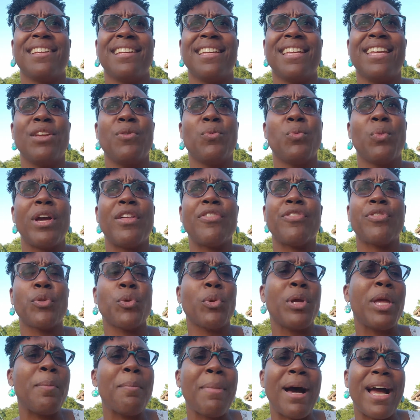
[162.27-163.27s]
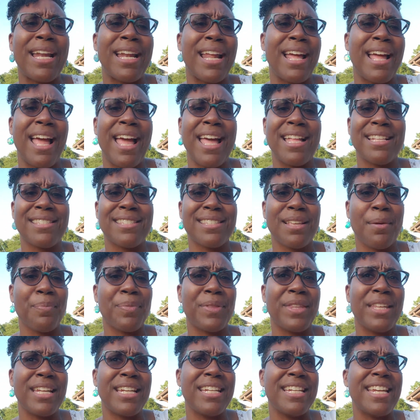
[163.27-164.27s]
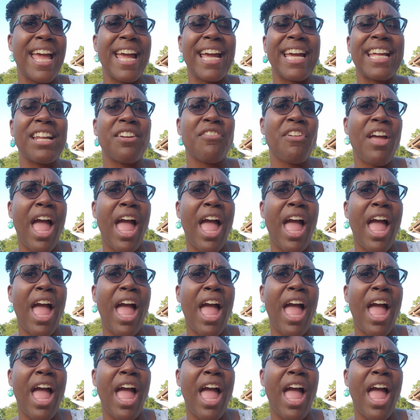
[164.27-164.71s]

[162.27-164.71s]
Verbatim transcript: he went through he might have had something negative